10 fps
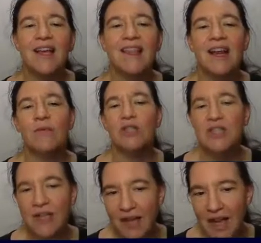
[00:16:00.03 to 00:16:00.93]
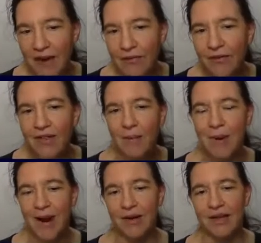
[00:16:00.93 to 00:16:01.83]
then I would still have the
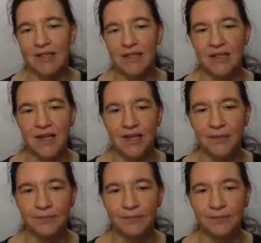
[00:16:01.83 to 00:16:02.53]
pairing as an attack.